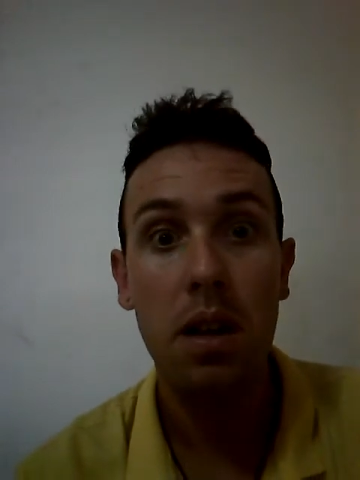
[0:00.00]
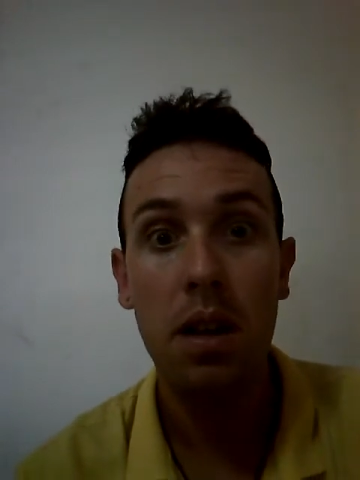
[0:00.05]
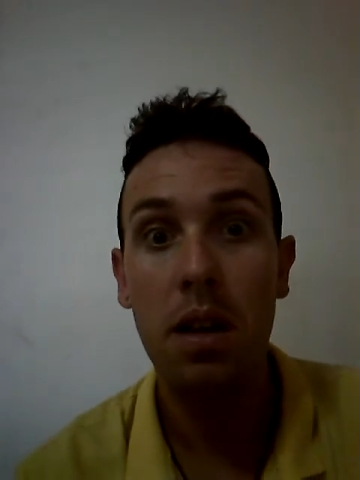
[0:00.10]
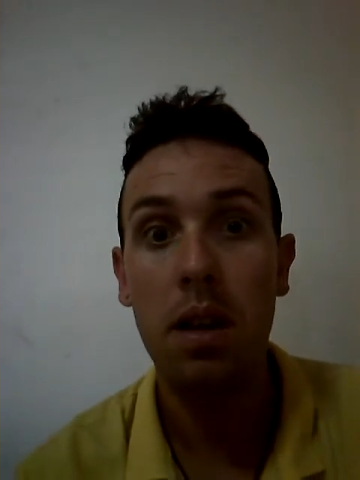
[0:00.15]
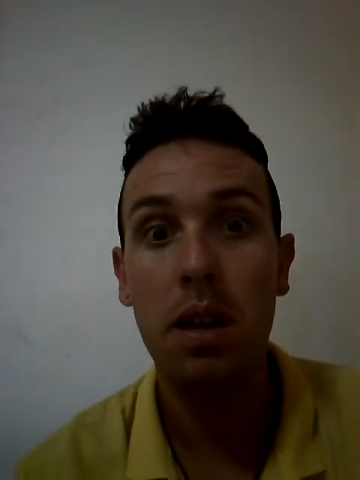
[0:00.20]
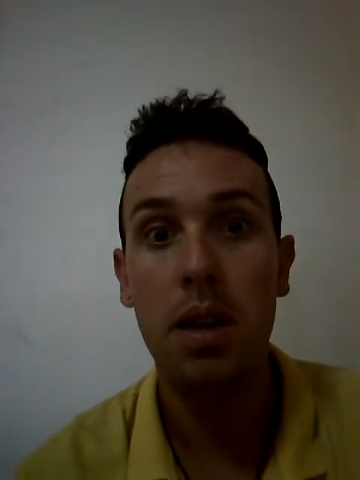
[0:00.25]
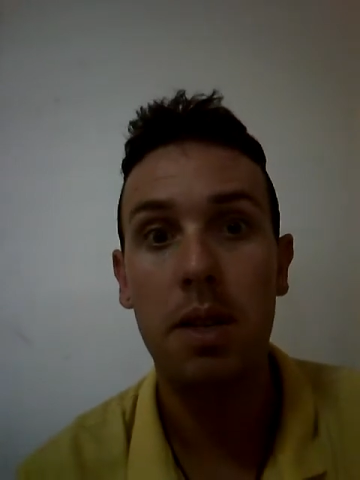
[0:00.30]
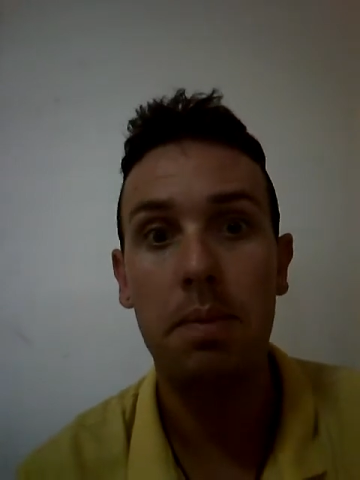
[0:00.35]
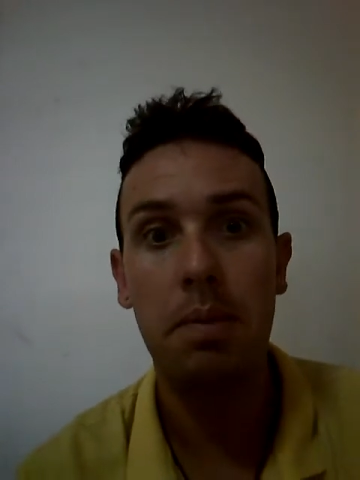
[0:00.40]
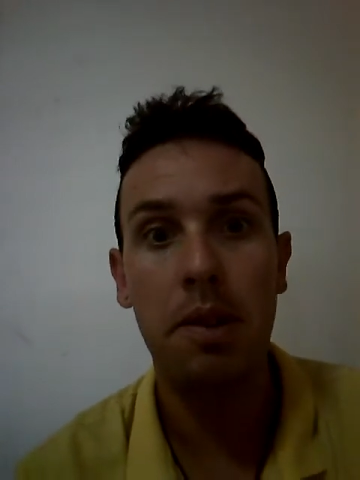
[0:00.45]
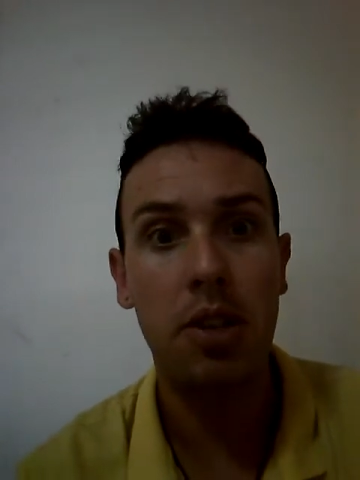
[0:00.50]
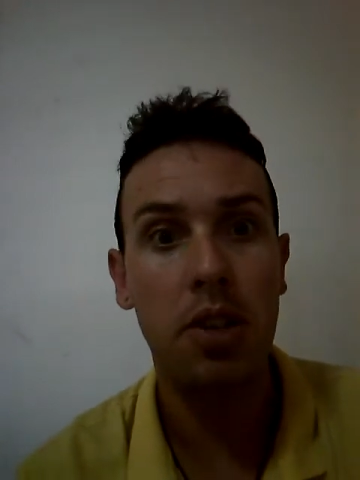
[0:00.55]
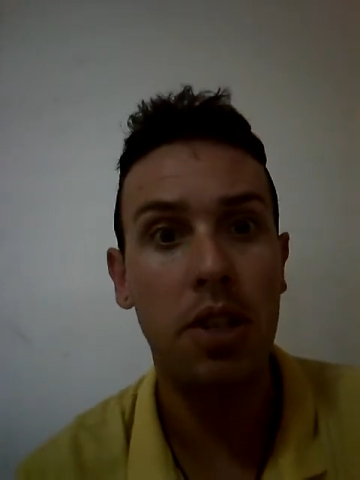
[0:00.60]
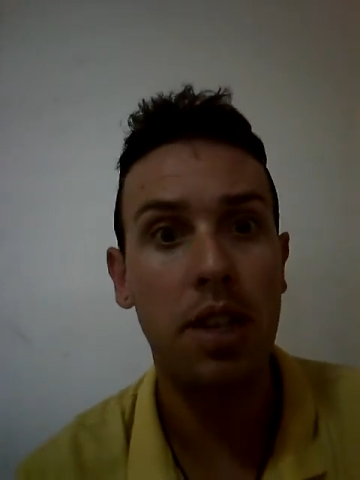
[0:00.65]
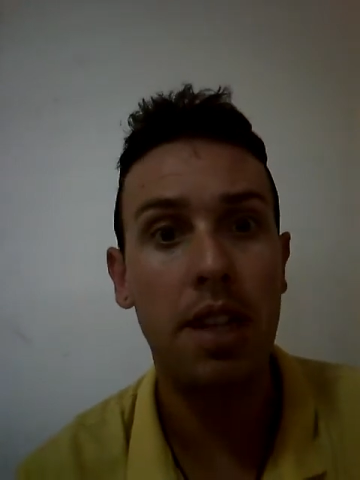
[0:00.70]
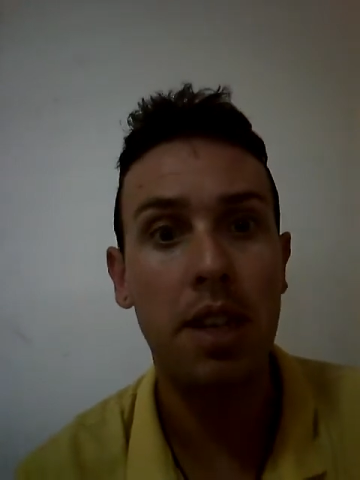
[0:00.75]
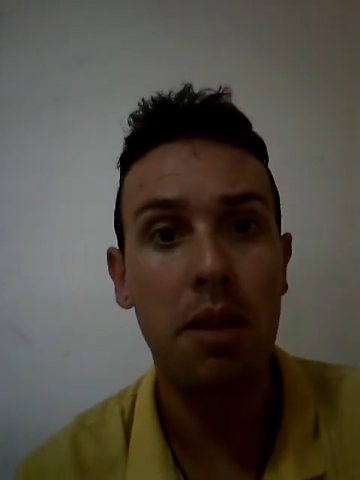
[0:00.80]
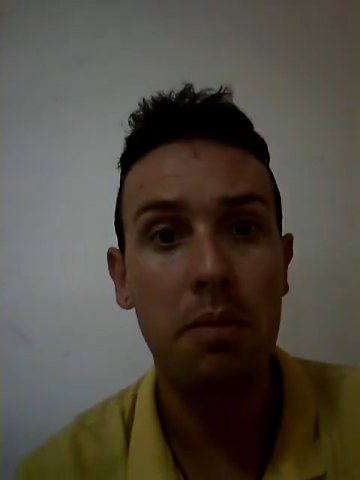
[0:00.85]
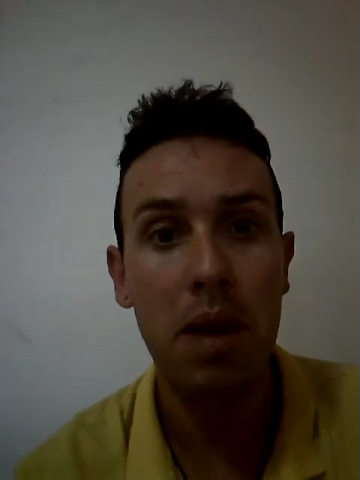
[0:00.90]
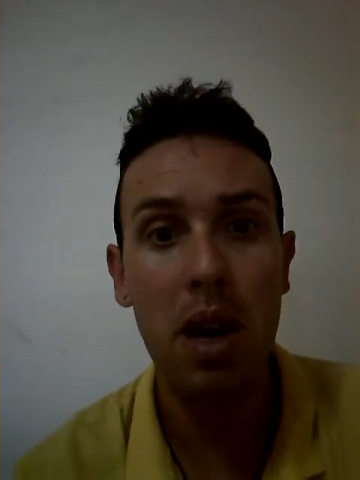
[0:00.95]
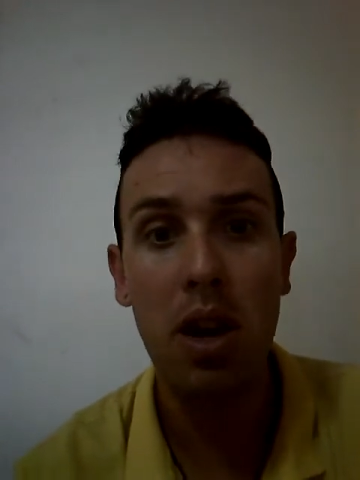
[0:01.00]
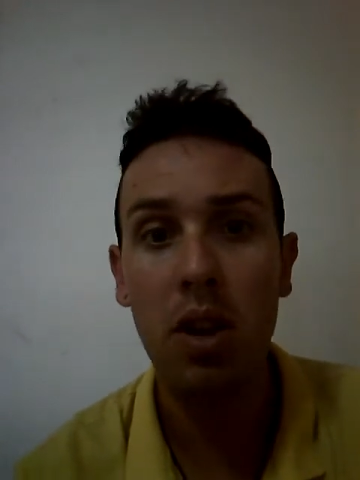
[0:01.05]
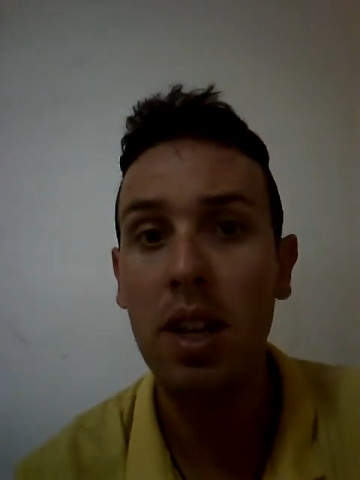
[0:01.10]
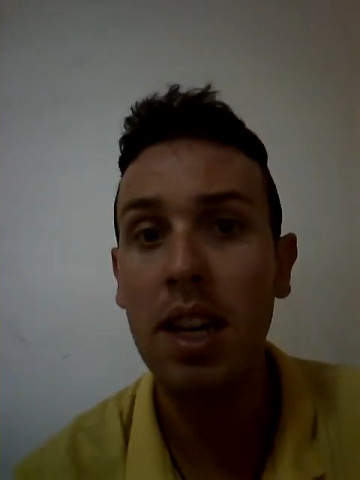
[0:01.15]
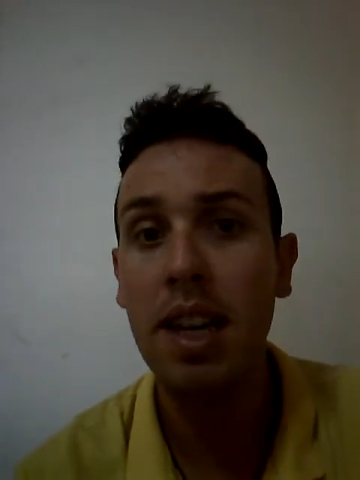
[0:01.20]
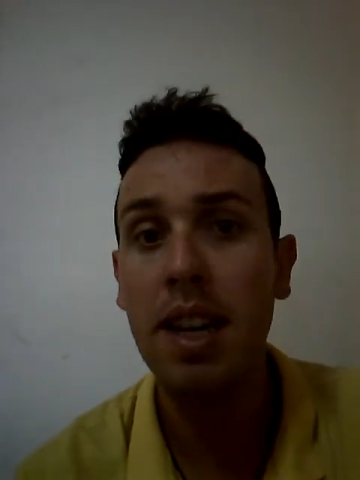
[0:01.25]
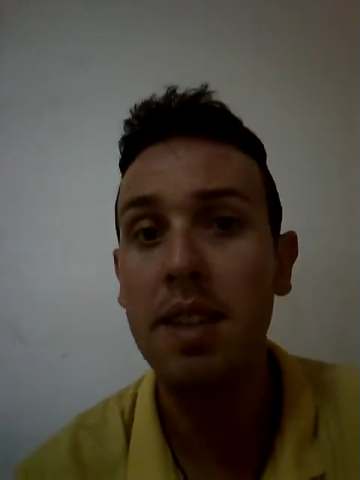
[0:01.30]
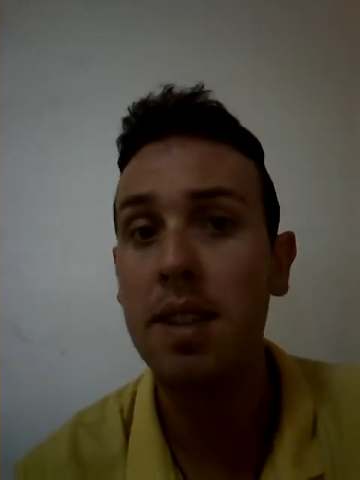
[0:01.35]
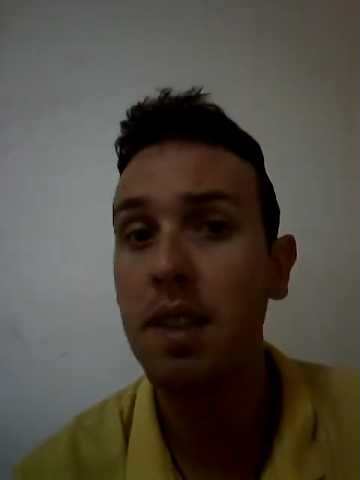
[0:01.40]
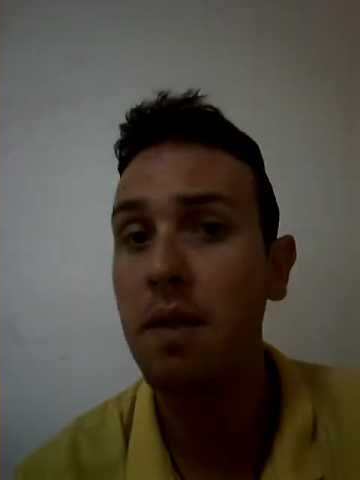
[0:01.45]
especially at the
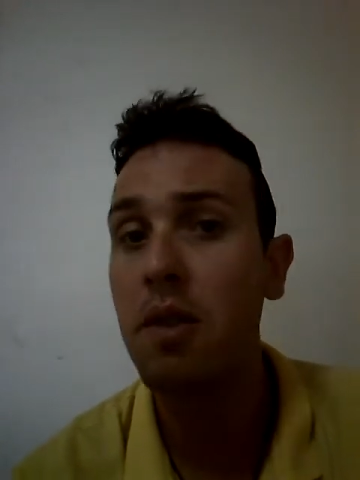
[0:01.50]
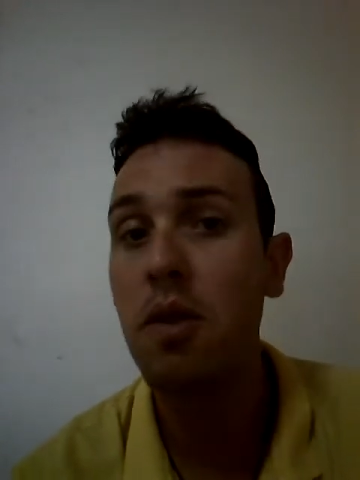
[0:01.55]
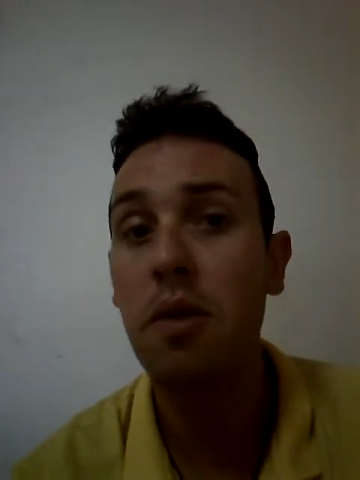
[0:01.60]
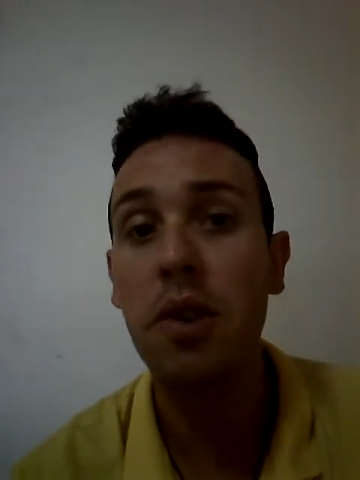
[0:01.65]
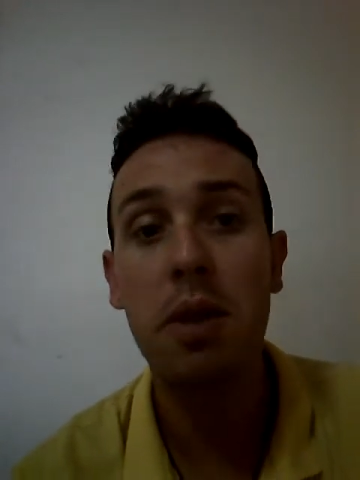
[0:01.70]
markets if you